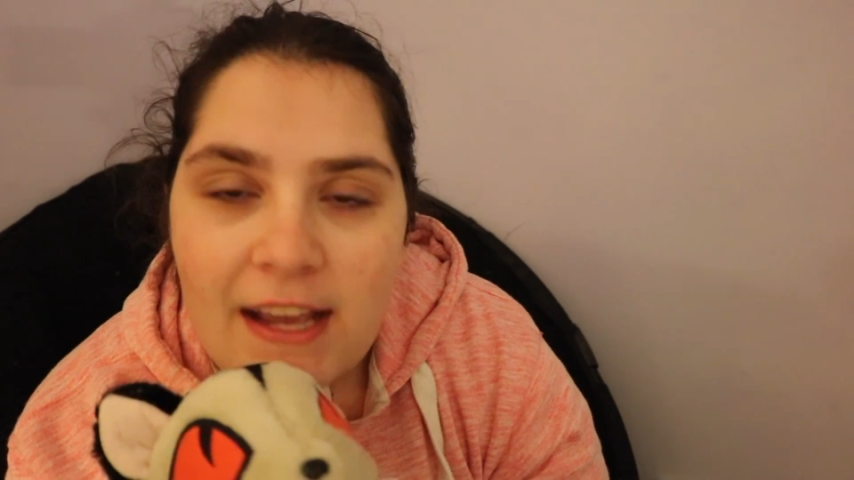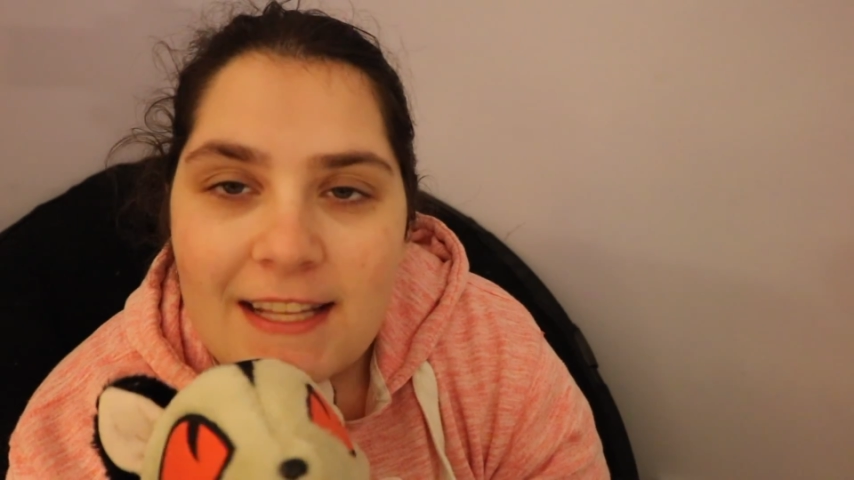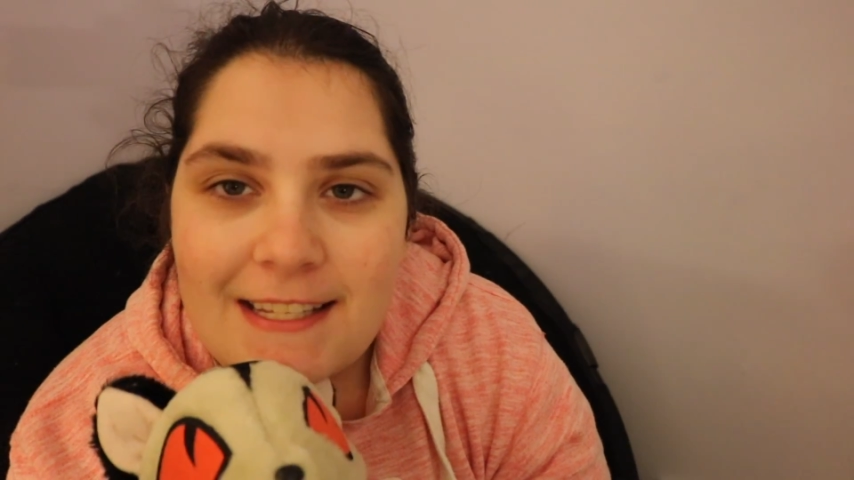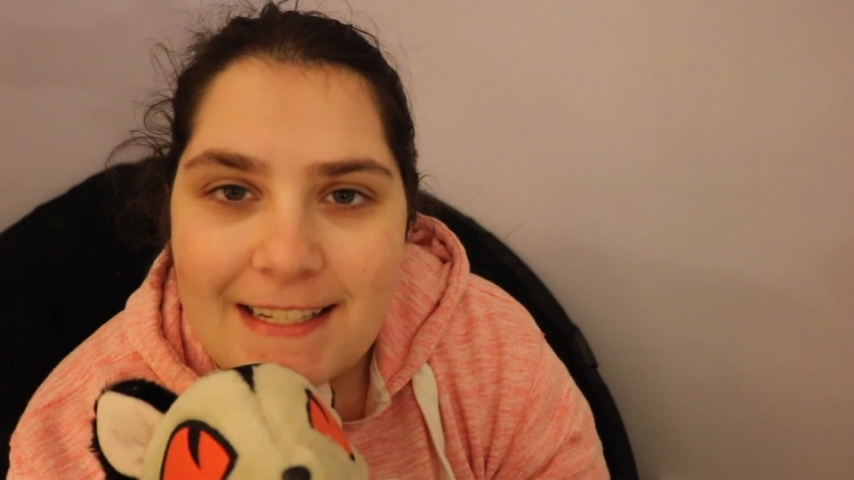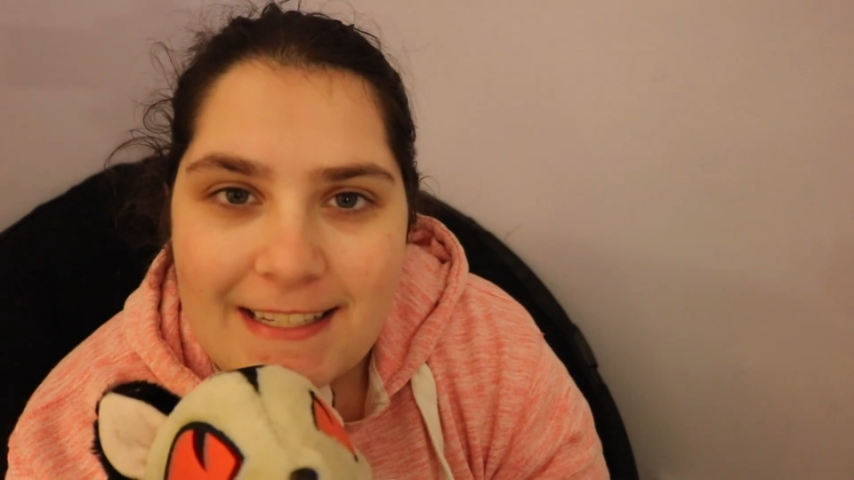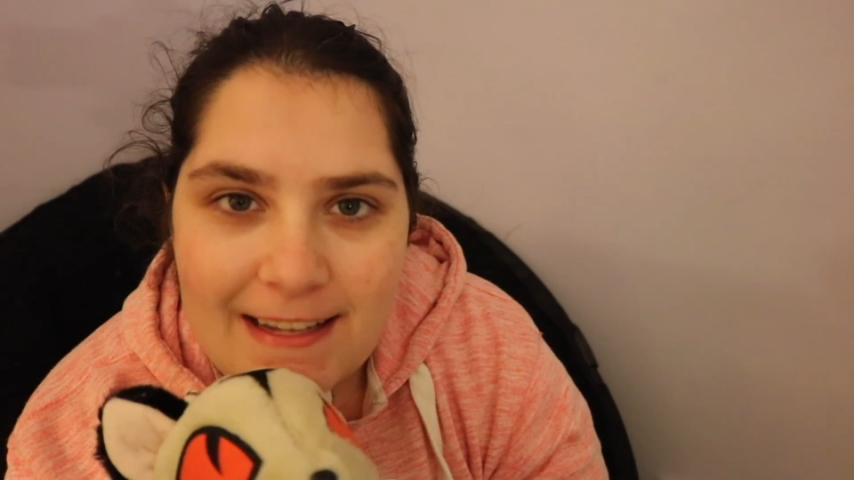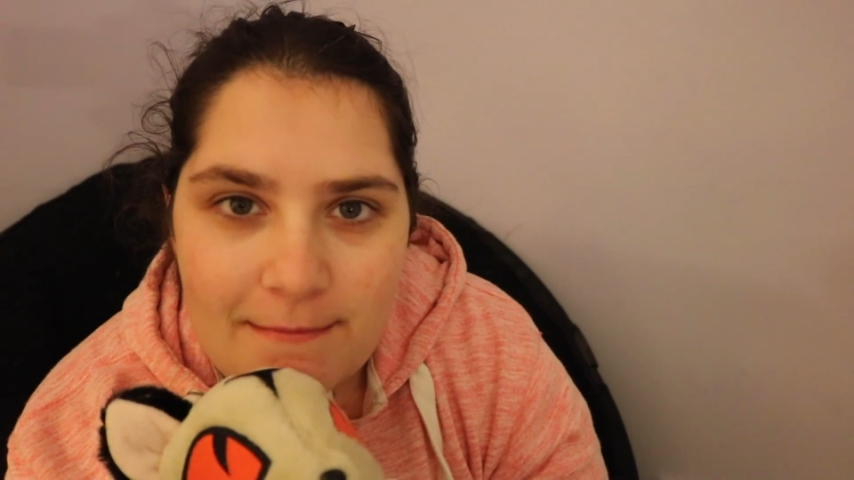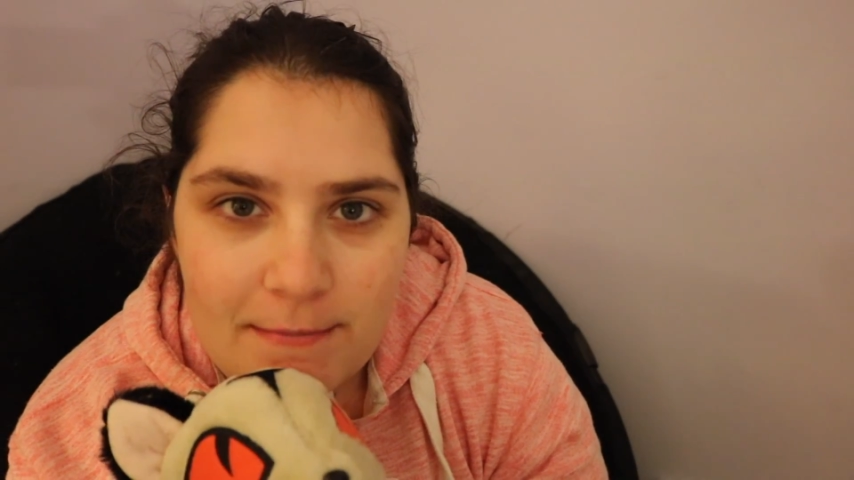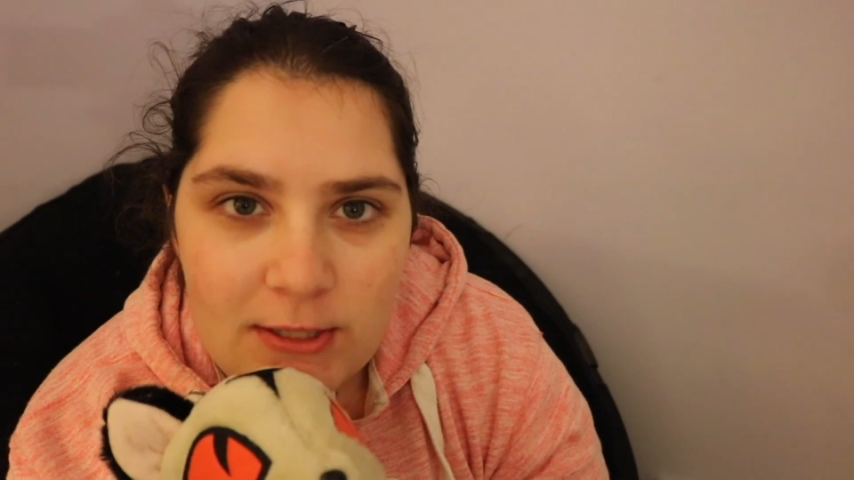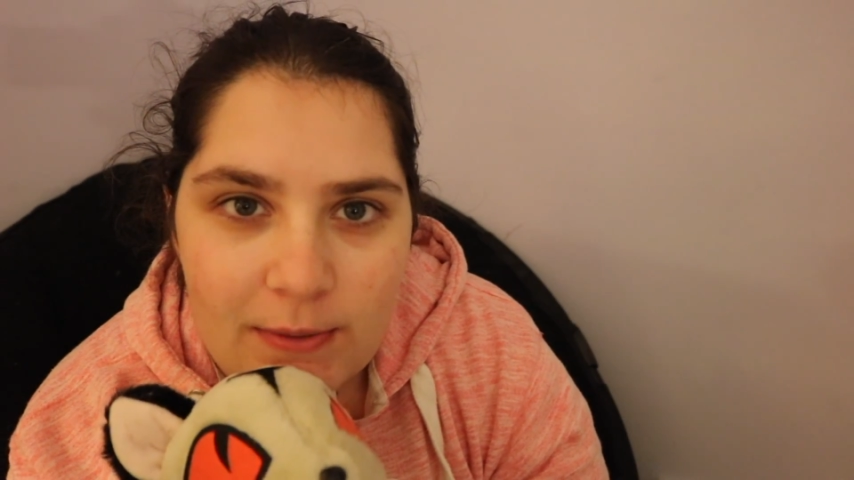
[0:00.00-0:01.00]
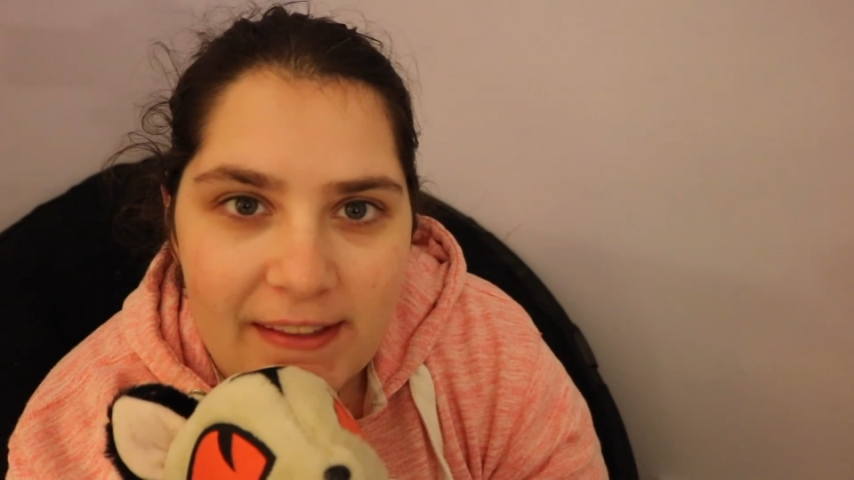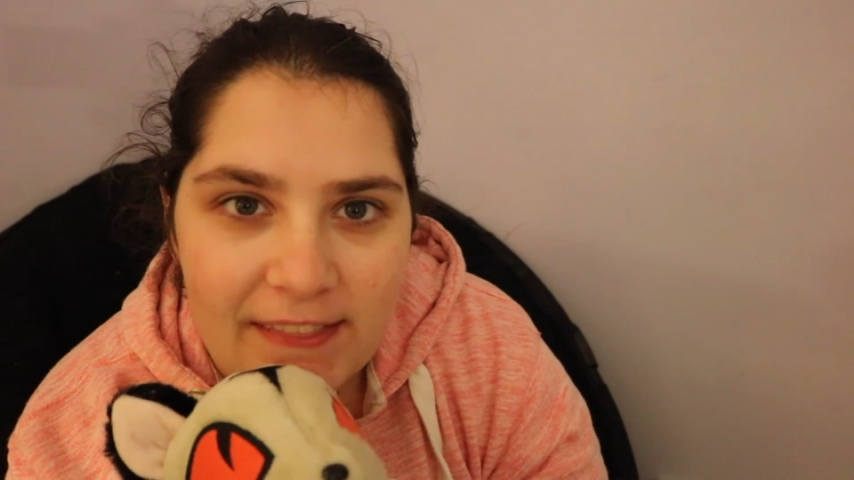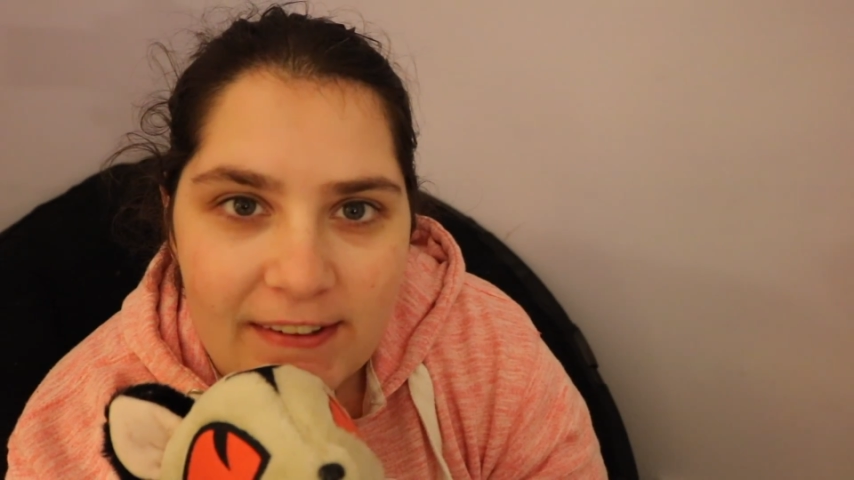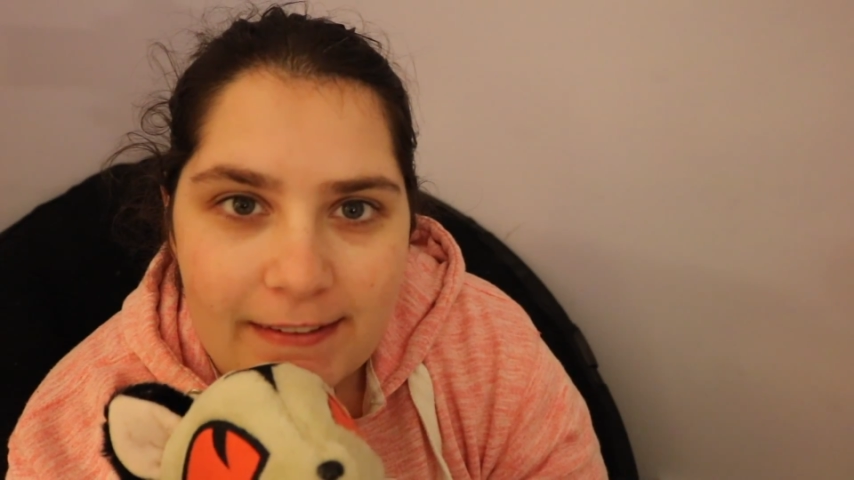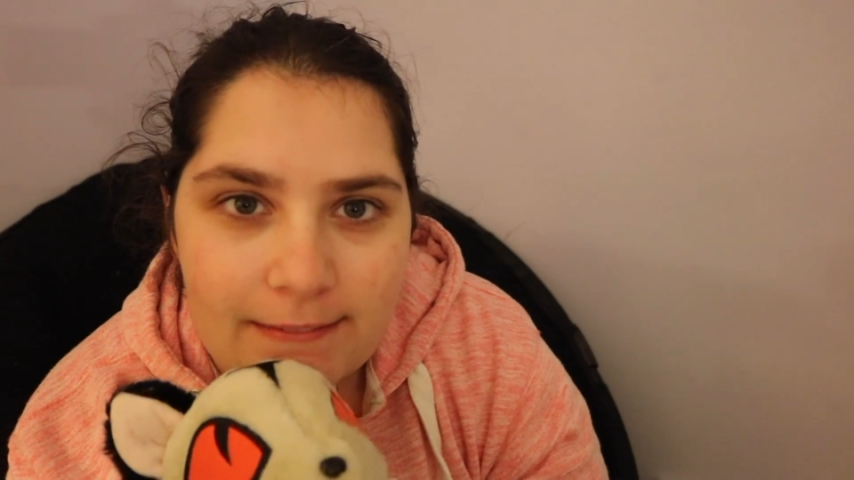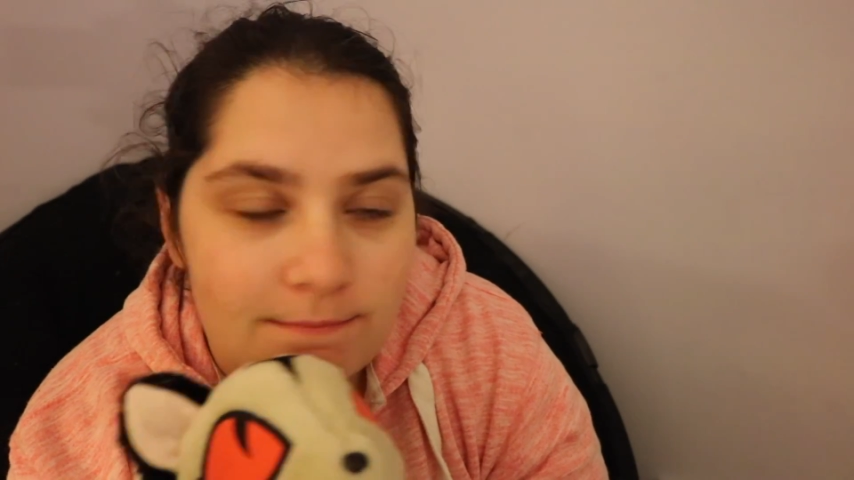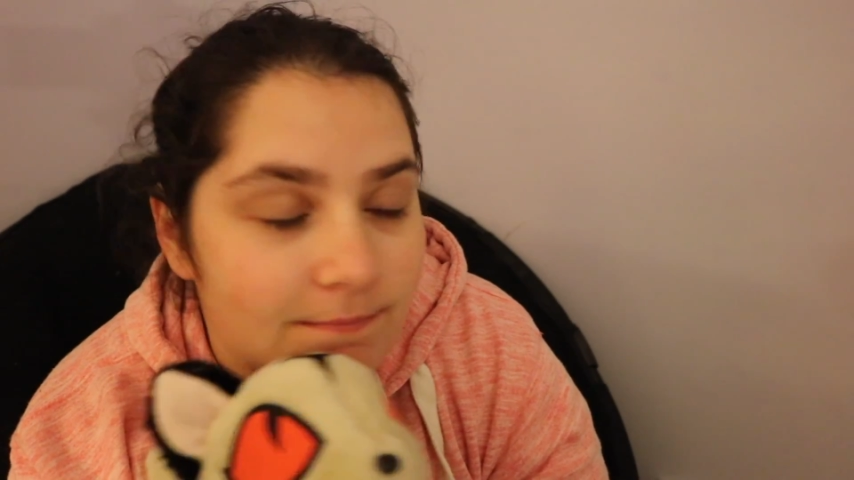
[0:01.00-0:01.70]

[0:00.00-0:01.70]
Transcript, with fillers: it's December 23rd.